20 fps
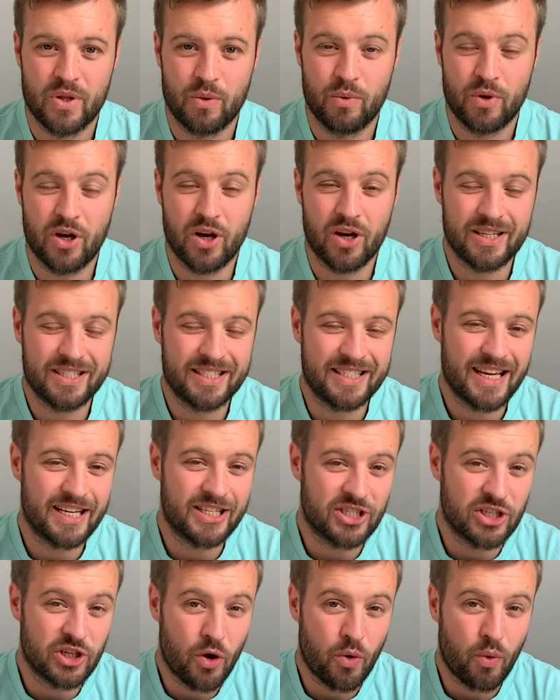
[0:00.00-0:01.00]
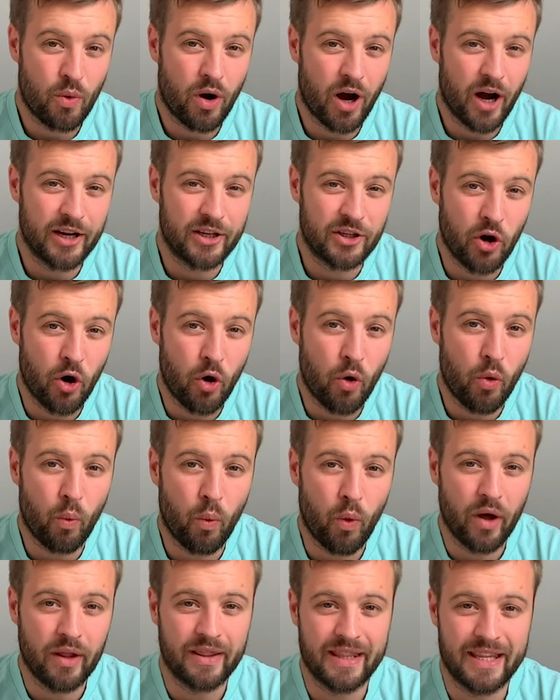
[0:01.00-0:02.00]
We've got to say, do you know what? I don't
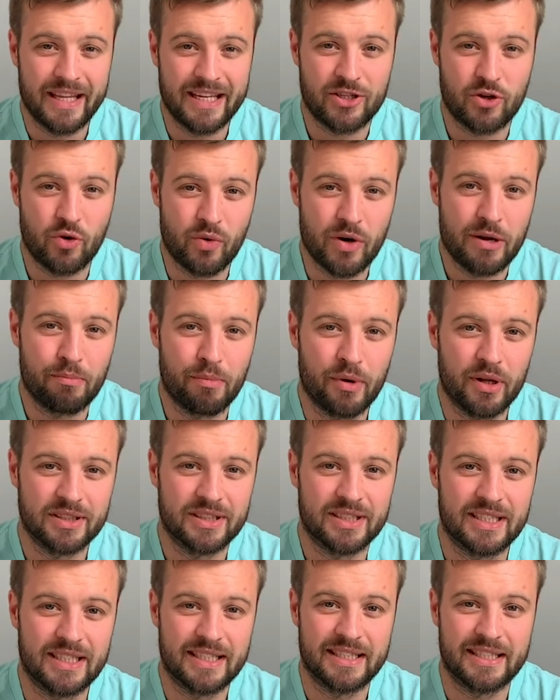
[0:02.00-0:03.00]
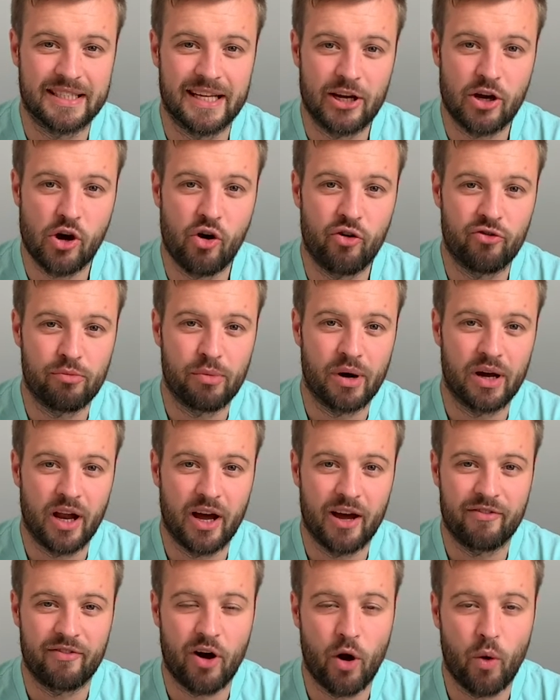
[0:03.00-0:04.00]
want this green monster to take over my
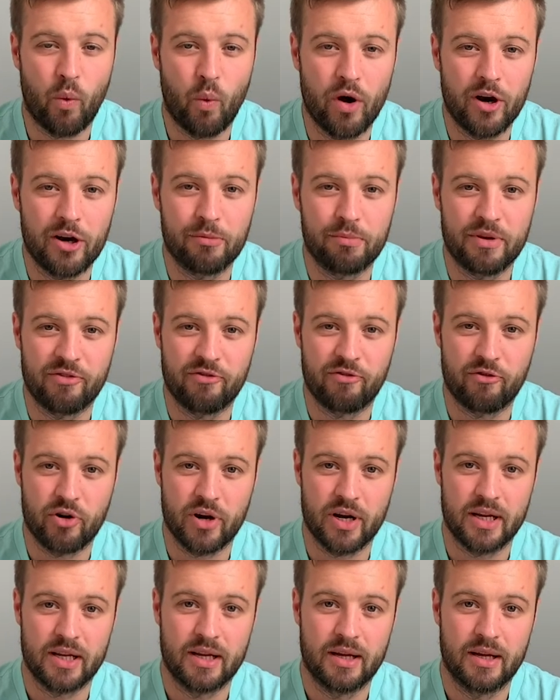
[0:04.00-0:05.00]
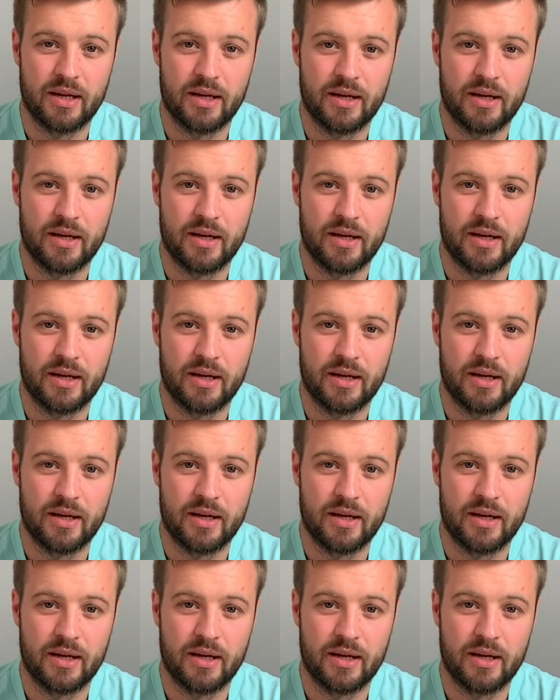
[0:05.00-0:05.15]
life. I want to be free.